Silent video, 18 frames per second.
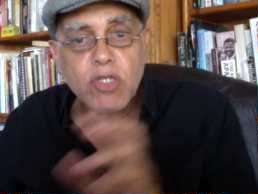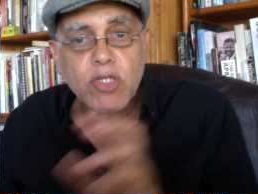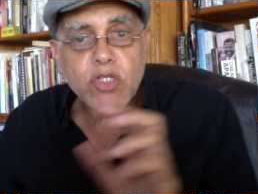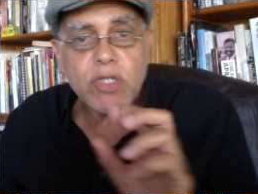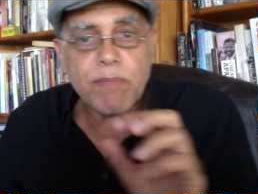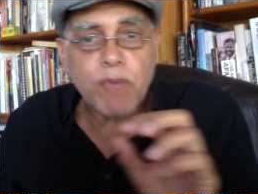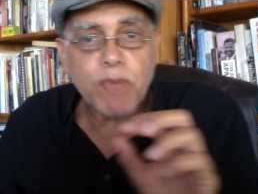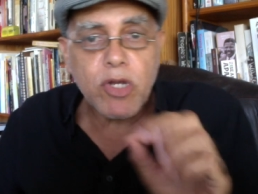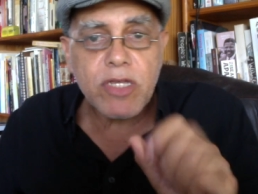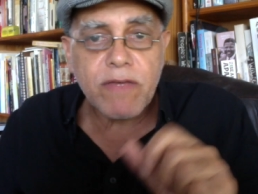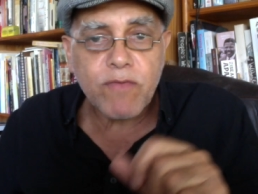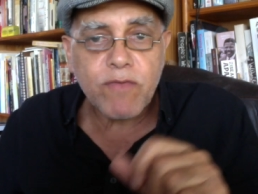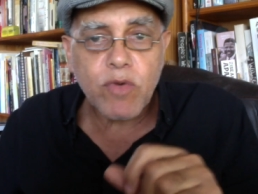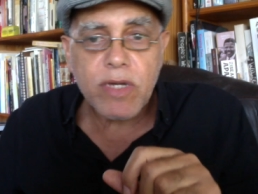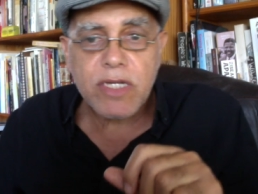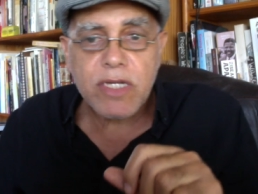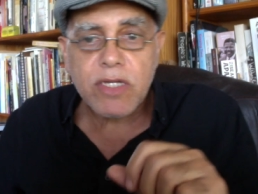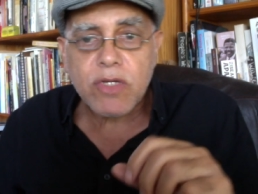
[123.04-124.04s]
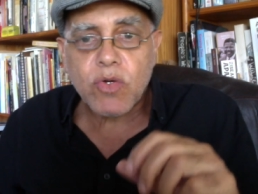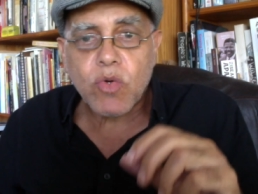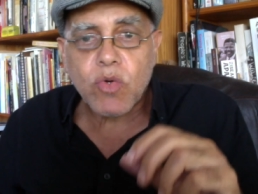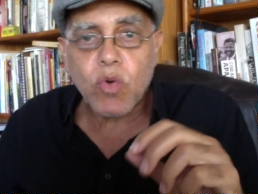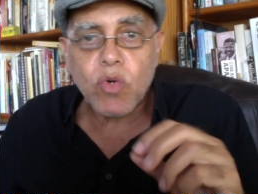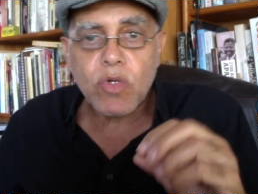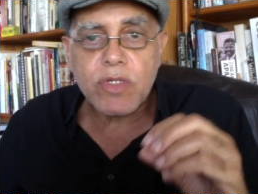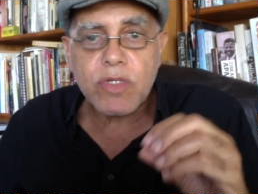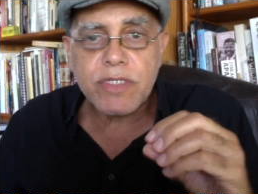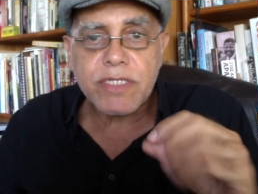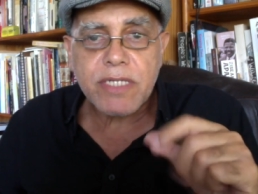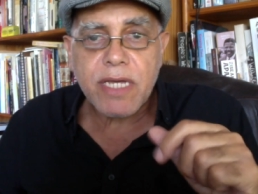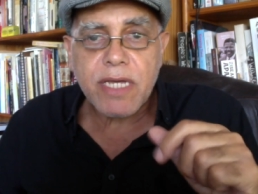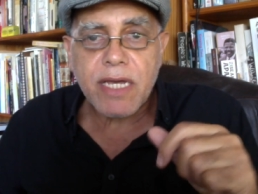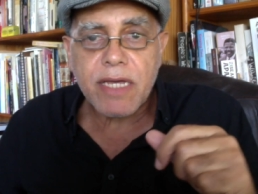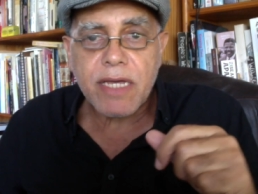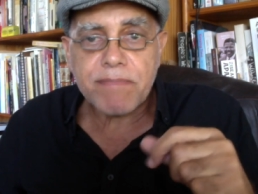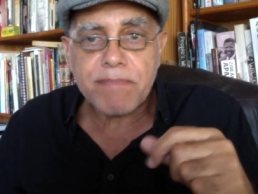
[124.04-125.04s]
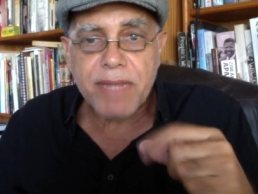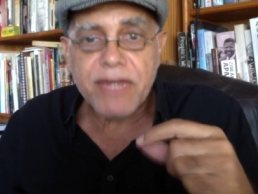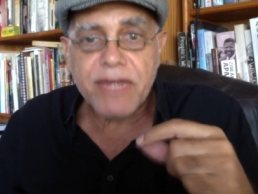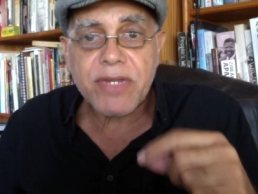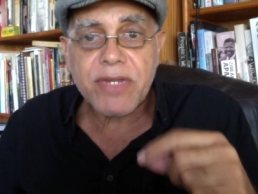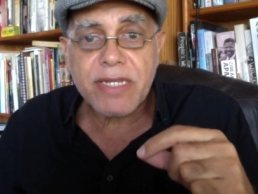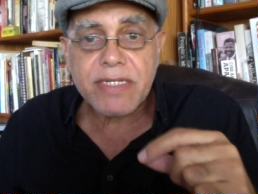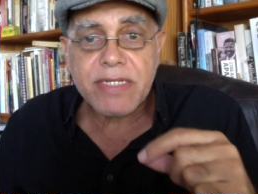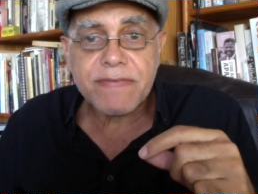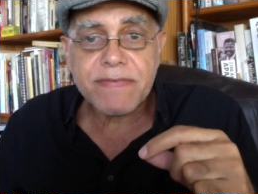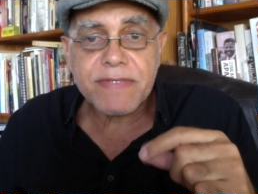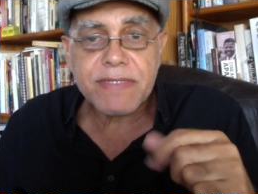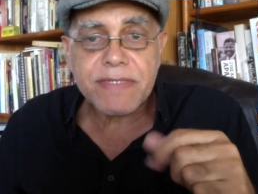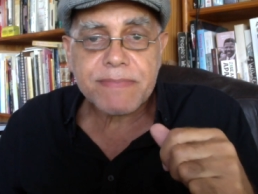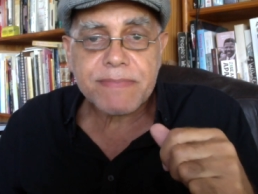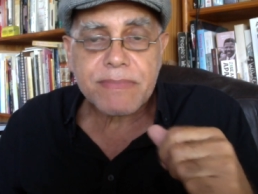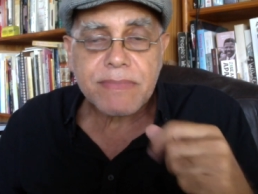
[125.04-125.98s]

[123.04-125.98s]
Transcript: to a body of work called Blood Relatives,